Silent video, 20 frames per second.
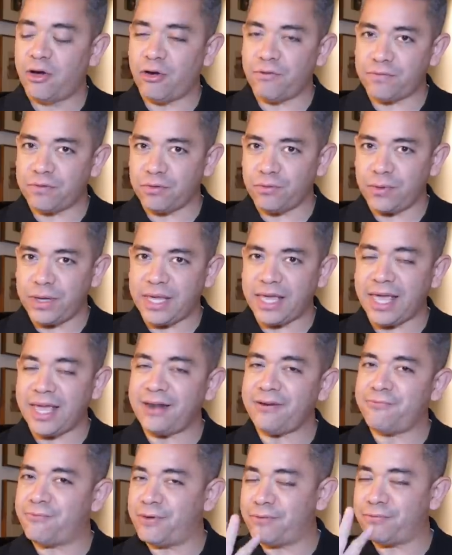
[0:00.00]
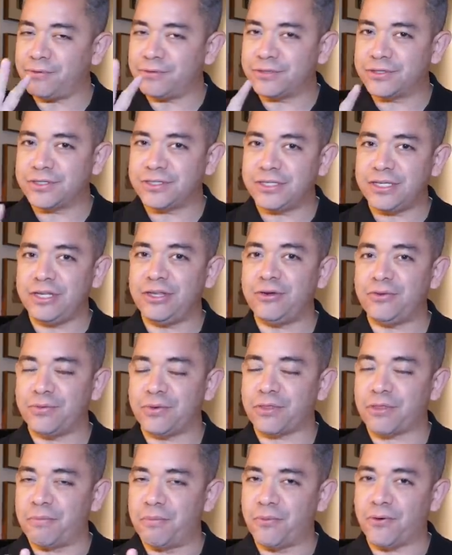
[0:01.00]
Over the weekend, we will see you
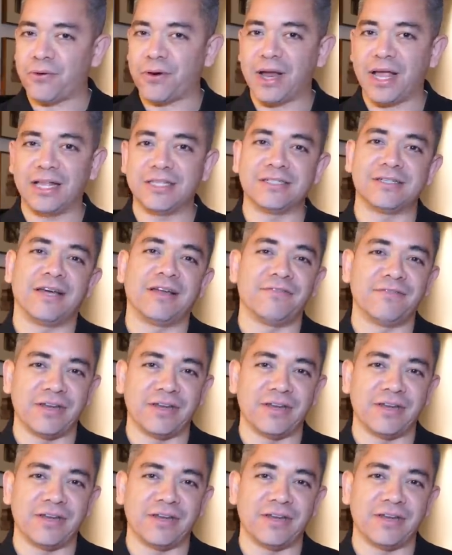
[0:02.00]
with more hands-on